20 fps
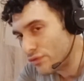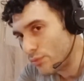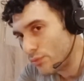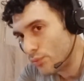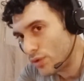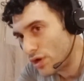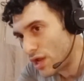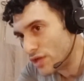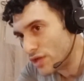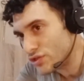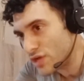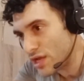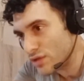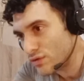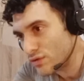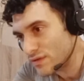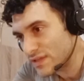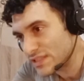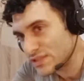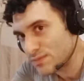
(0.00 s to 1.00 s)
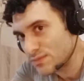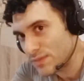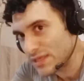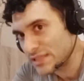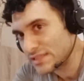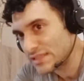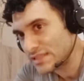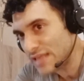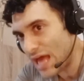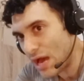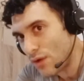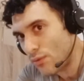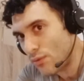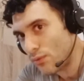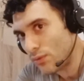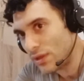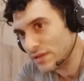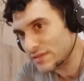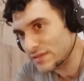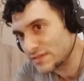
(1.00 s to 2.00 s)
we're not trying to dismiss
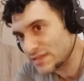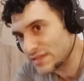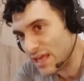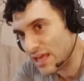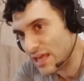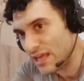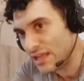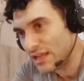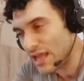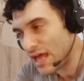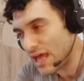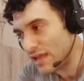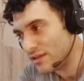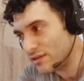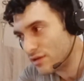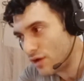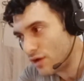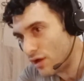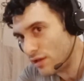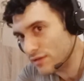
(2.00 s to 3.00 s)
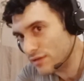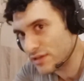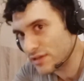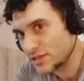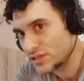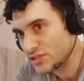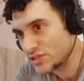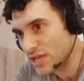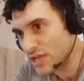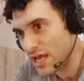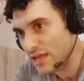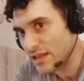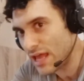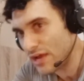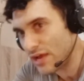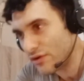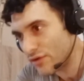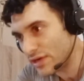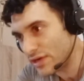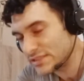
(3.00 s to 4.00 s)
how insane and cultish and
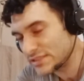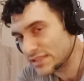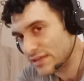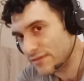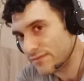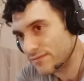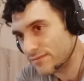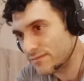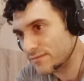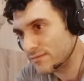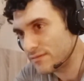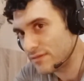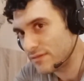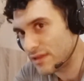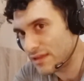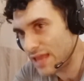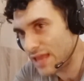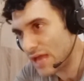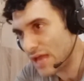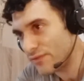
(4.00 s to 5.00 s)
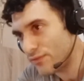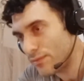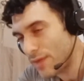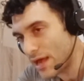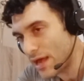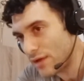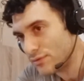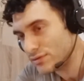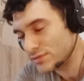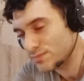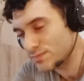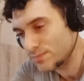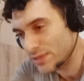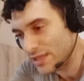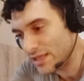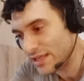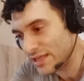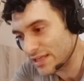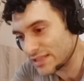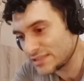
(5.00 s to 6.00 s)
aggressive the dad from house
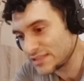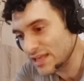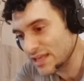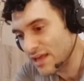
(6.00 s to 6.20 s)
B is.